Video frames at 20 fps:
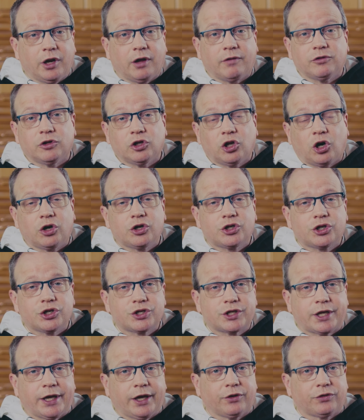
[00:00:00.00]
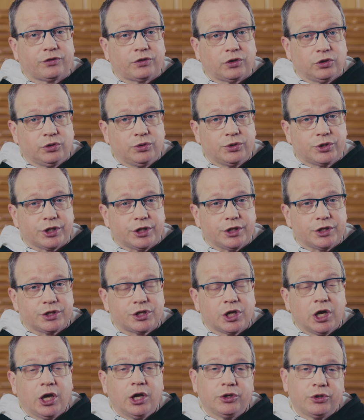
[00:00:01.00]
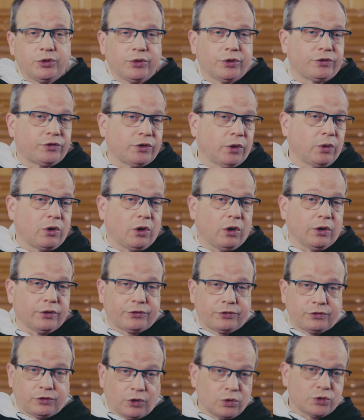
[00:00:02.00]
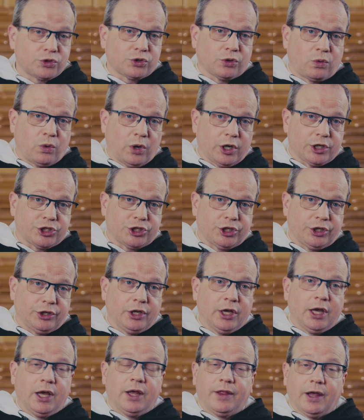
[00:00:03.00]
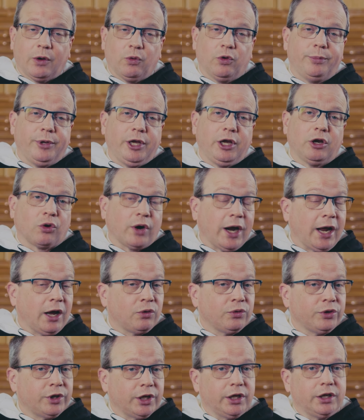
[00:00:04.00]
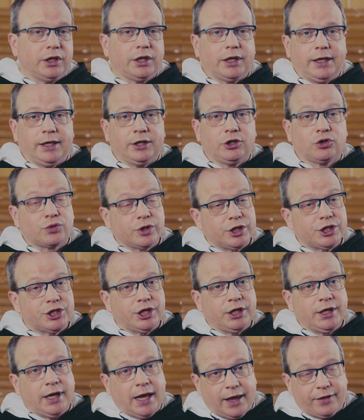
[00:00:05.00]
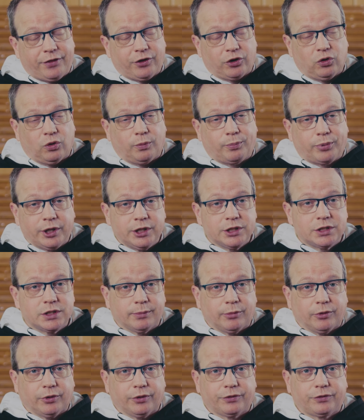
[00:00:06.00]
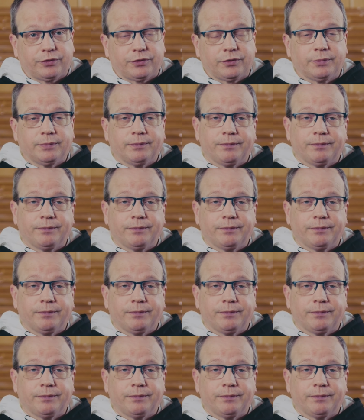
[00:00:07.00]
of larger-scale solutions to the so-called social question that would be grounded in Christian ethical principles.